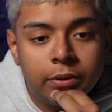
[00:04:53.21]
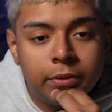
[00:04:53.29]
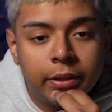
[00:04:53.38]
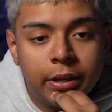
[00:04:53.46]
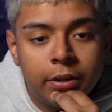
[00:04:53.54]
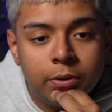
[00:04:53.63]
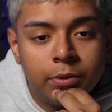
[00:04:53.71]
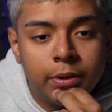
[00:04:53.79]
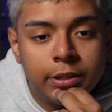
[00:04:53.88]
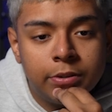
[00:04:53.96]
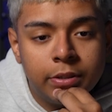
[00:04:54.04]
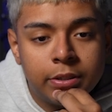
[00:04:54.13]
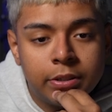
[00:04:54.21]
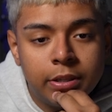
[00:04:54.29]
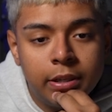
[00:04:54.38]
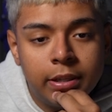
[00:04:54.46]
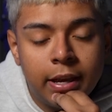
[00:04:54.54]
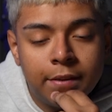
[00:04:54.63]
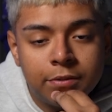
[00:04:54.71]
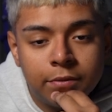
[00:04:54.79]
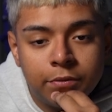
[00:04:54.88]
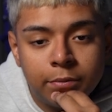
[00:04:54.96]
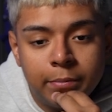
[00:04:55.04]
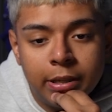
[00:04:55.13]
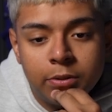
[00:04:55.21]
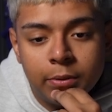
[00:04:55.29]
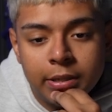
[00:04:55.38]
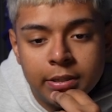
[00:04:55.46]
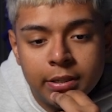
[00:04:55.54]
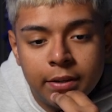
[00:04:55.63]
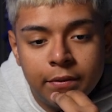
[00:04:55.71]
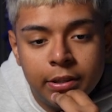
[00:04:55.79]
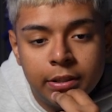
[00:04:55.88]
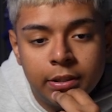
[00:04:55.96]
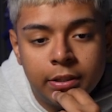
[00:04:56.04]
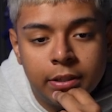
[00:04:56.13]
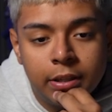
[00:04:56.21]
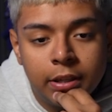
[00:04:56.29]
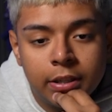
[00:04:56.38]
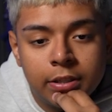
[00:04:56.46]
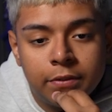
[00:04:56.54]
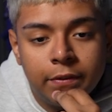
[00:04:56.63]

Okay, cool. As you can see, they have some from May 27th. It's